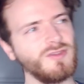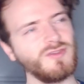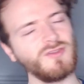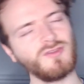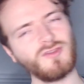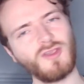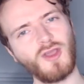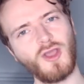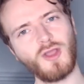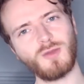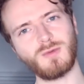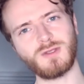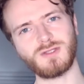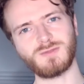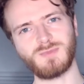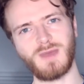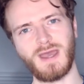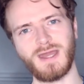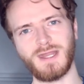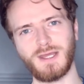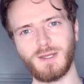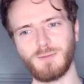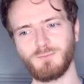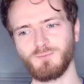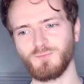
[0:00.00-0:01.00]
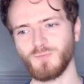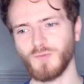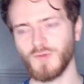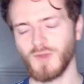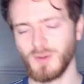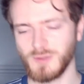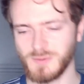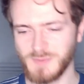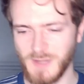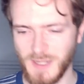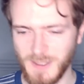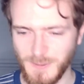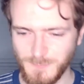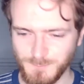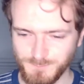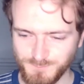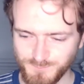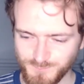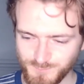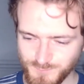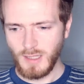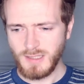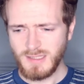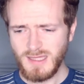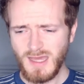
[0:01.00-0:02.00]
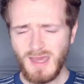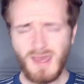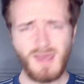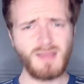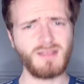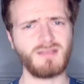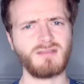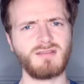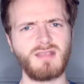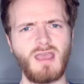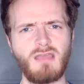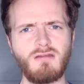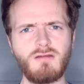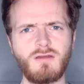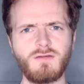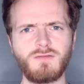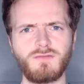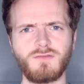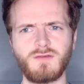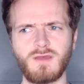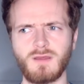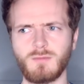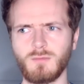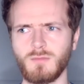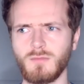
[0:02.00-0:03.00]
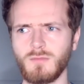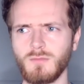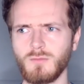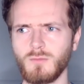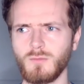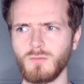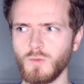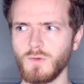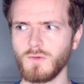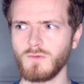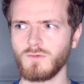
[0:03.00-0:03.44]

so much better. And yeah, Seraphim